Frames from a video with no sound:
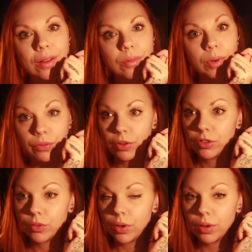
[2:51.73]
Well,
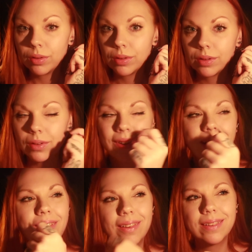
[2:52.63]
first of all,
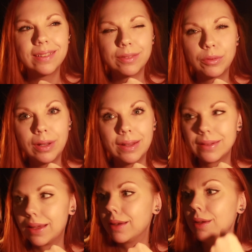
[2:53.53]
wow, just realized
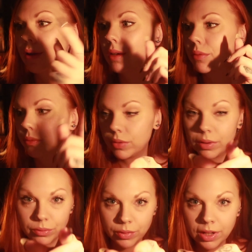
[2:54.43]
that. Well,
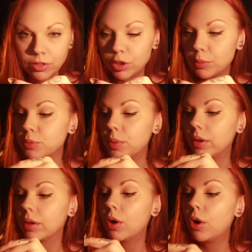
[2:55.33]
relationships,
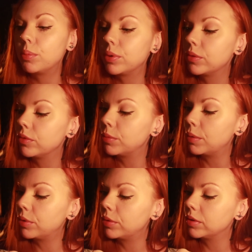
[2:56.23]
but hope.
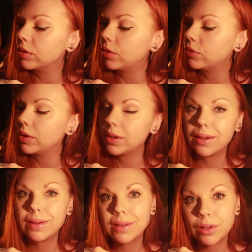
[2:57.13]
Remember the love
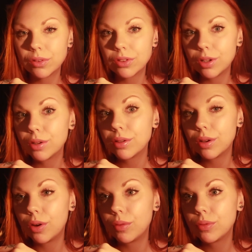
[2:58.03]
reading? There was a lot
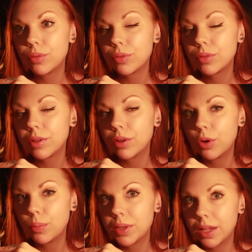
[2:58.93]
of the
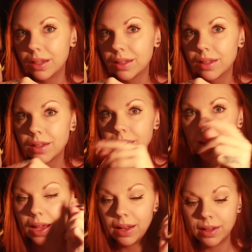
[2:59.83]
hope thing.
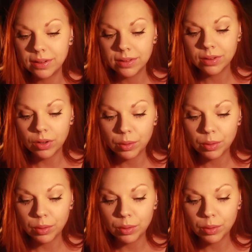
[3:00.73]
And I did talk